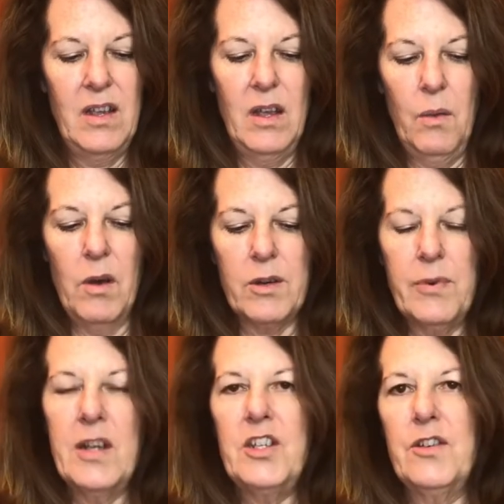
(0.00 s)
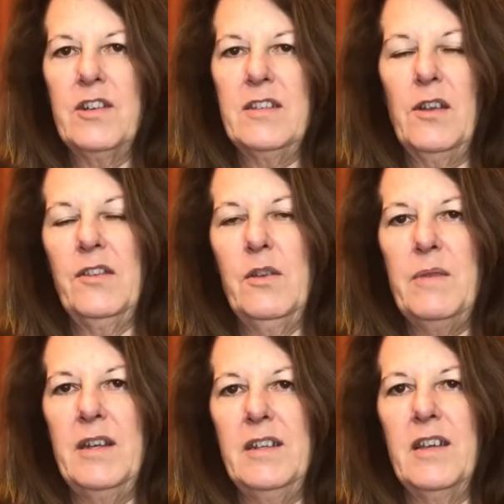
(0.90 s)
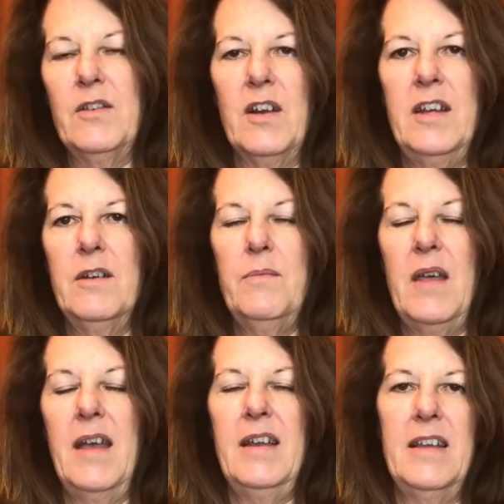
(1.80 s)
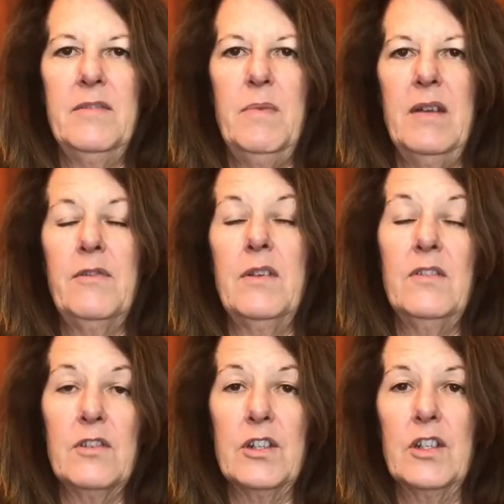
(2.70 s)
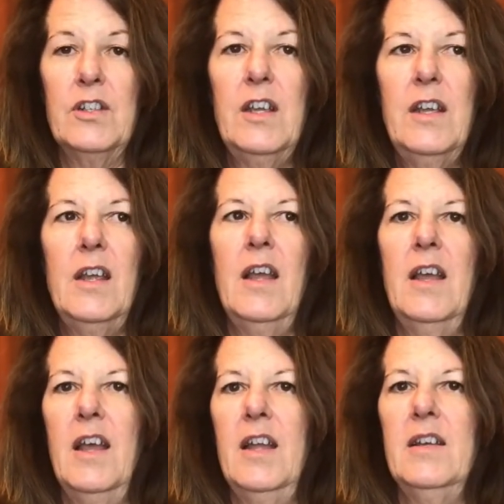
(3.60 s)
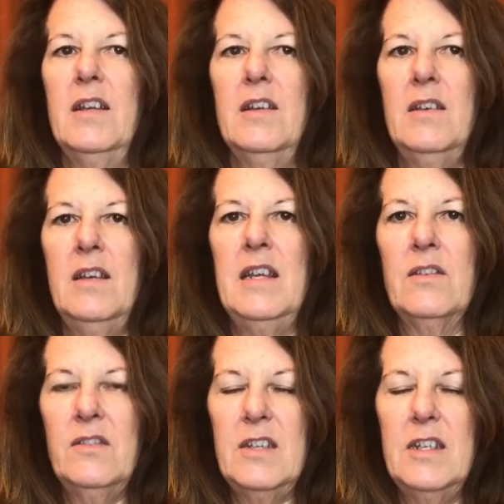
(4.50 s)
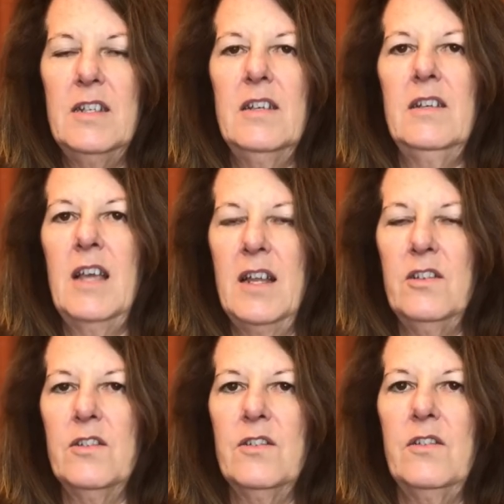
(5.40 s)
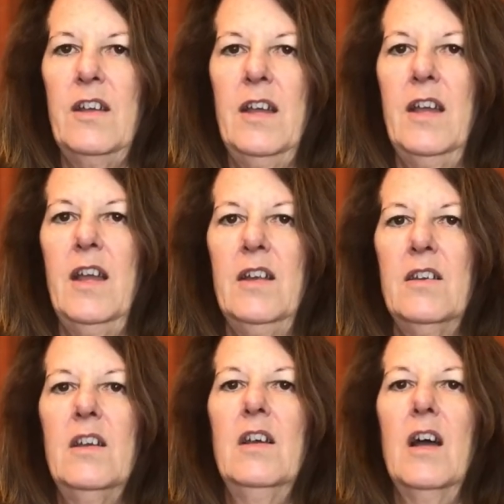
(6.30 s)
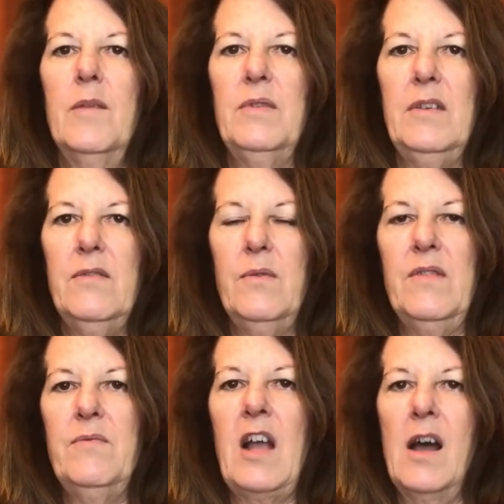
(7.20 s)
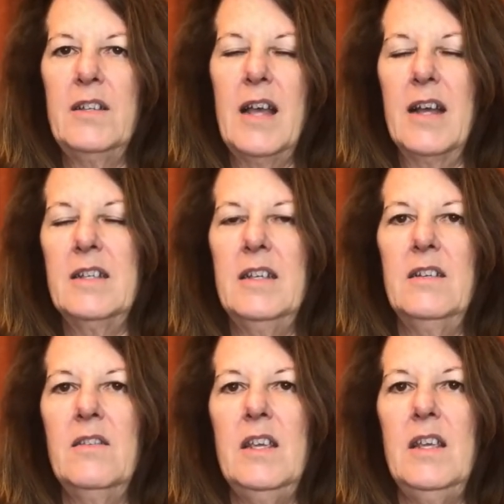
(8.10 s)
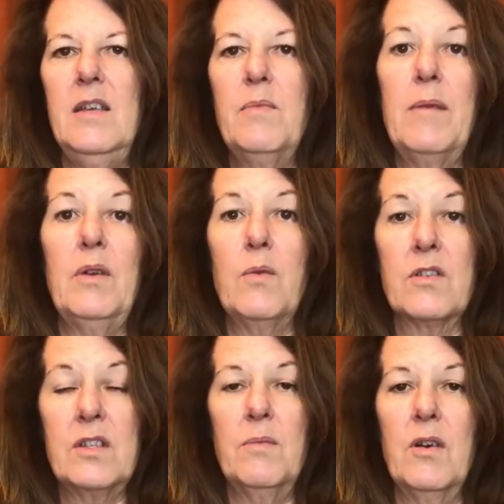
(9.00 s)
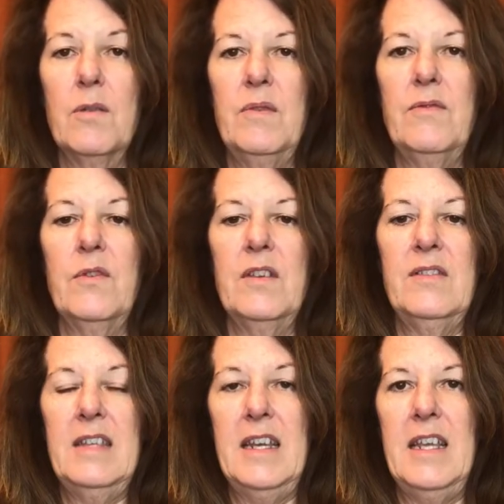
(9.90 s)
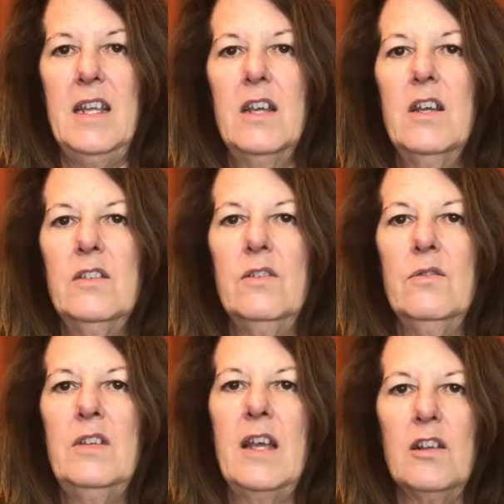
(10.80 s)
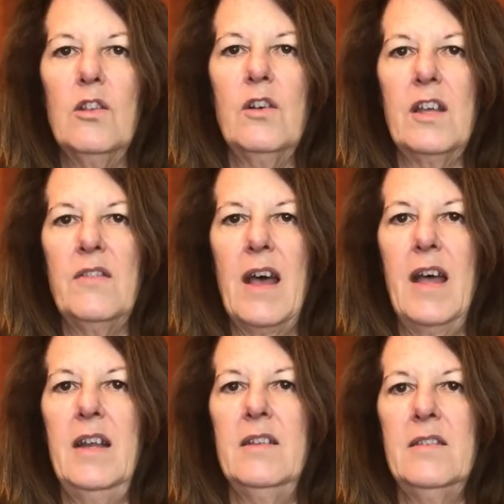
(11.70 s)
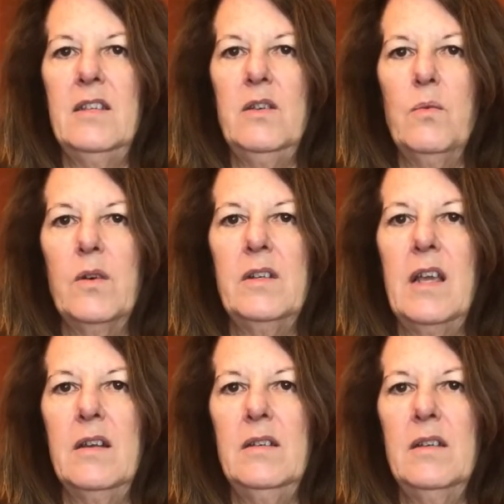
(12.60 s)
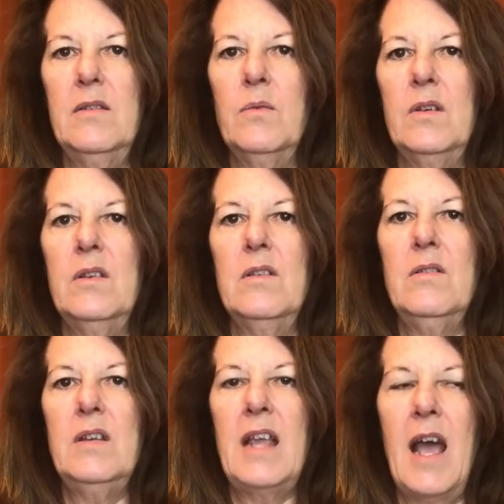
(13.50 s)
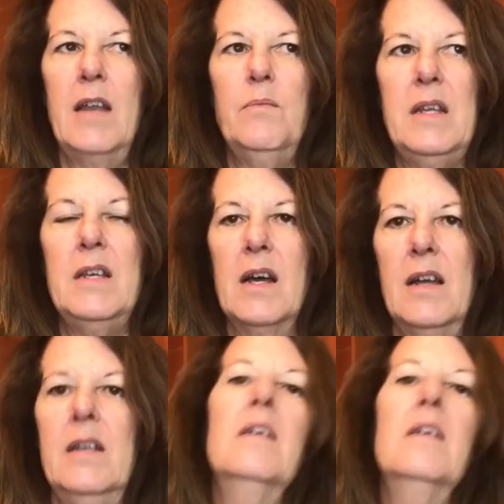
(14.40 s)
Water pressure has also been another item that has been of concern, and Nielsen, Kendall, and I believe we've contacted the Public Works Department for the city to take a look at that and see what can be done